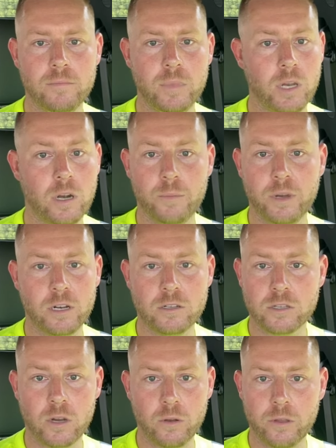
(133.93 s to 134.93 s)
it's
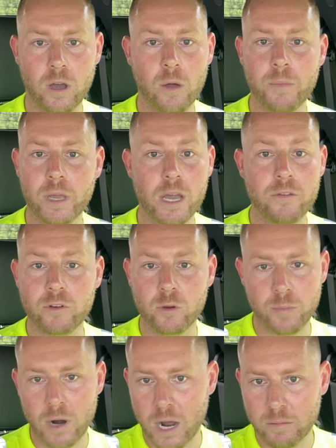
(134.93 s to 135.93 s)
totally on me. I have no
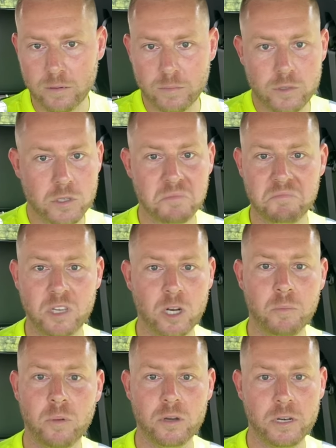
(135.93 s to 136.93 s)
problems,
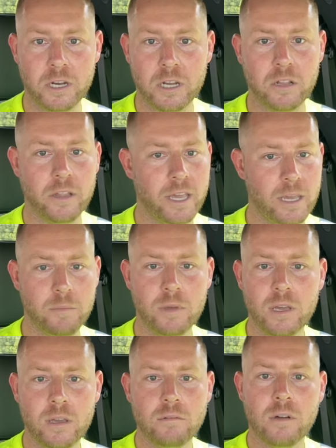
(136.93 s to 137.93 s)
putting in a claim.
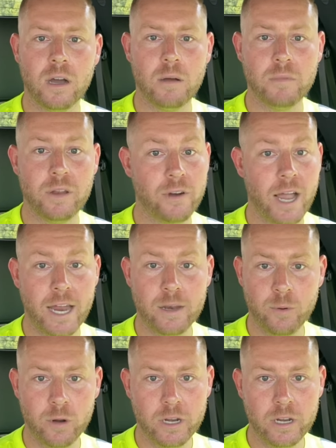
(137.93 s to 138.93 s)
Never had to
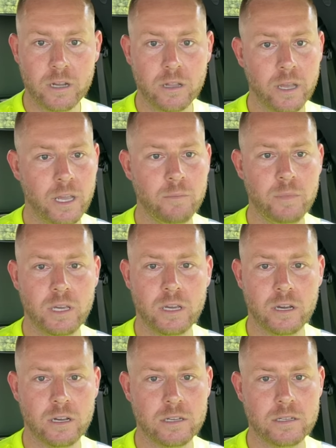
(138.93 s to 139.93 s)
put in a claim
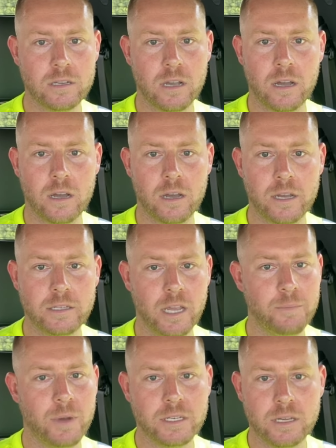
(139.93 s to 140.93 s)
because I
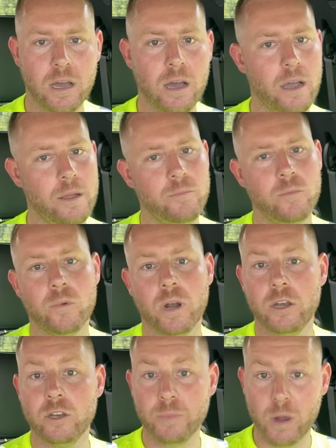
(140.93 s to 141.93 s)
take my time when
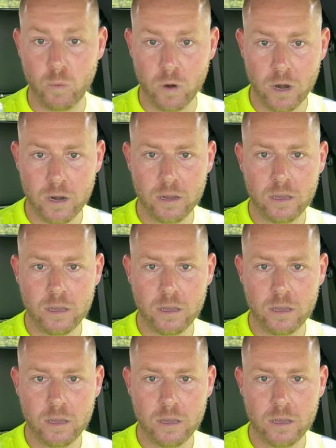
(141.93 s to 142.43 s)
I do my work.